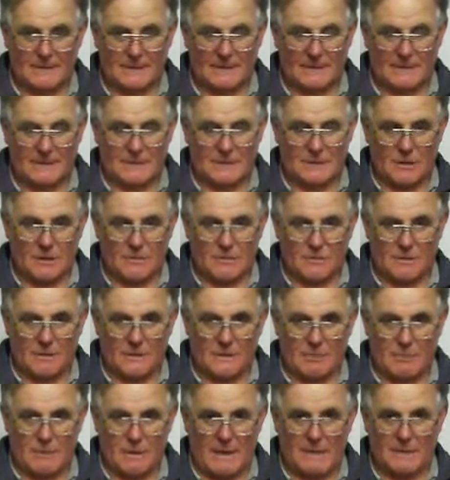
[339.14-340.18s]
and totally
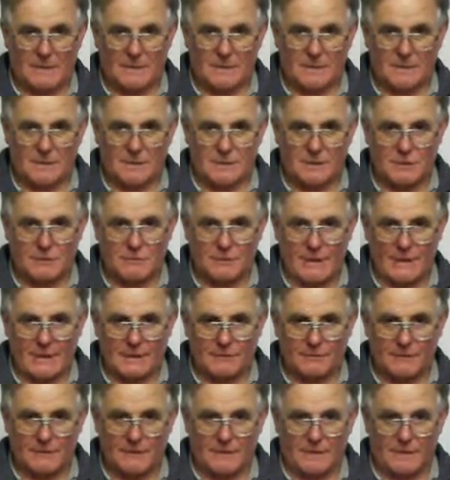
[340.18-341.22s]
depends on the strength
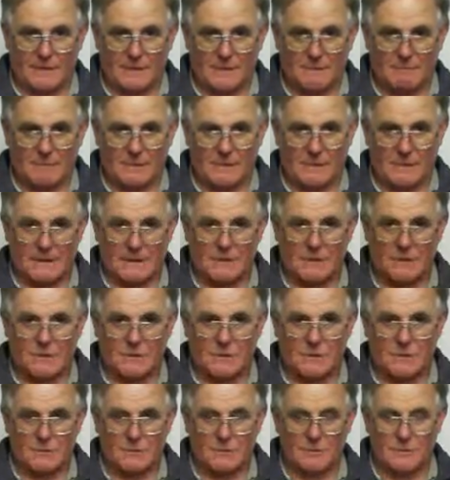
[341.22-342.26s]
of the timber that those
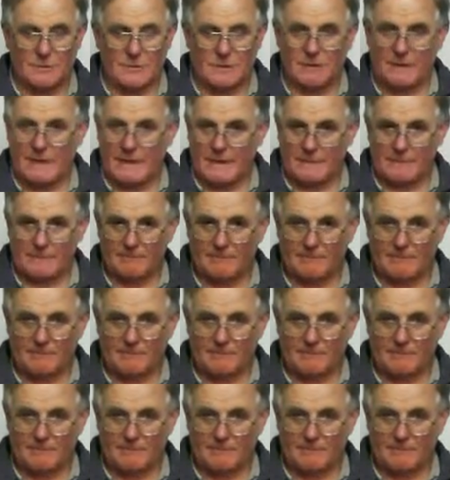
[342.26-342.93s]
screws are in.